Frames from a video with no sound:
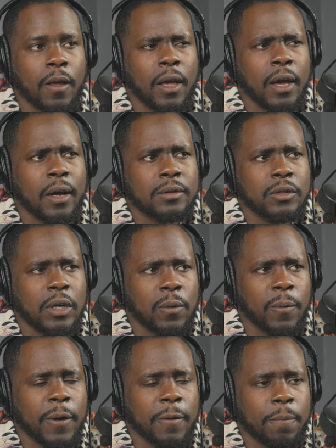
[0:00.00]
Yeah, so I
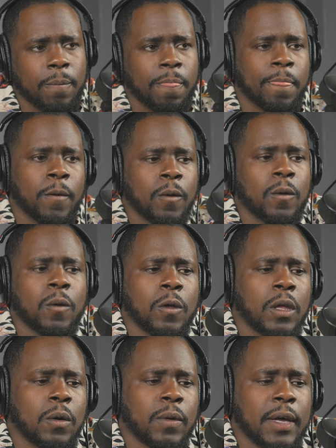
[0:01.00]
went.
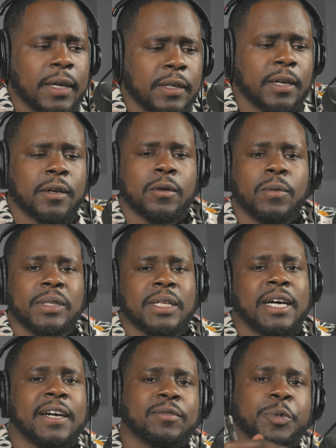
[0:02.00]
We had dinner. We
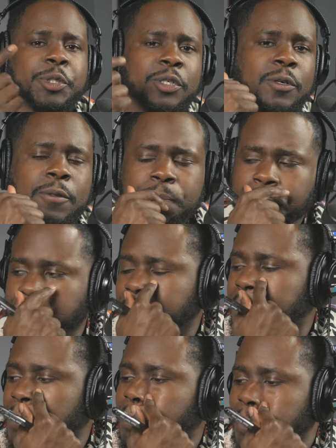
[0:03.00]
laughed. We joked.
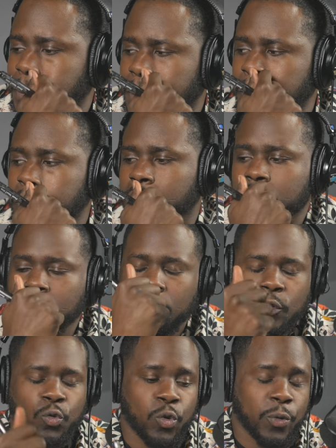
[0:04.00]

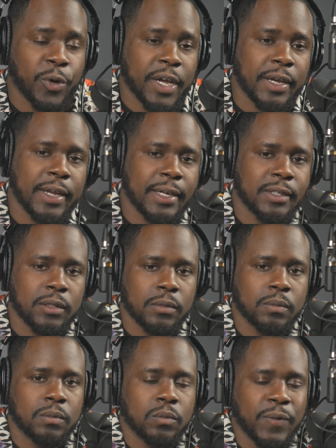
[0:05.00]
We reconnected.
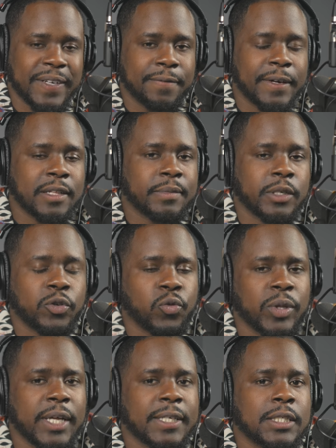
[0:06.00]
We developed a new
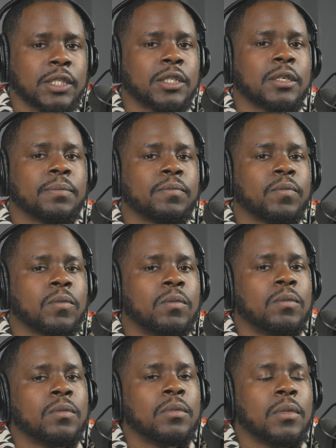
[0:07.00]
relationship.
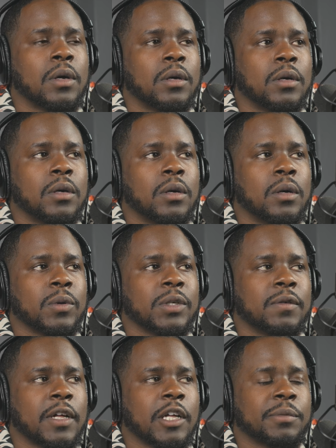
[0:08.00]
We
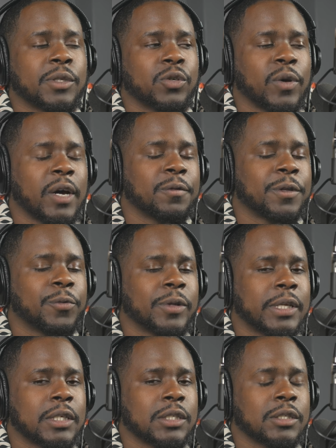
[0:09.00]
developed a new healthy
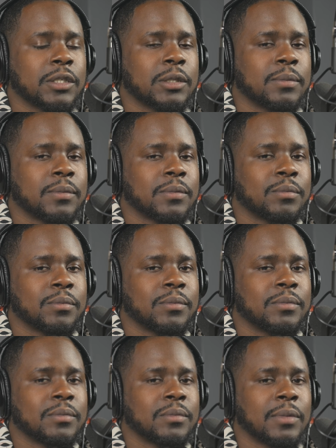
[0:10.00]
relationship.
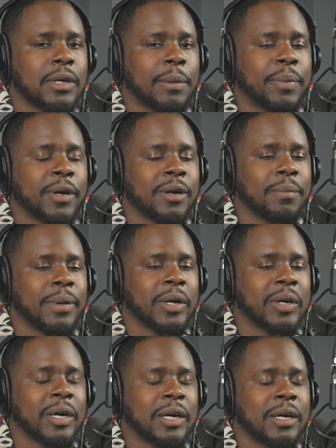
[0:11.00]
I put up
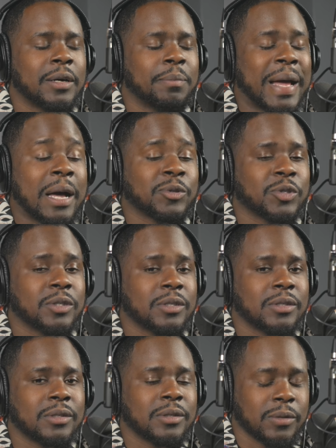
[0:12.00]
uh, boundaries.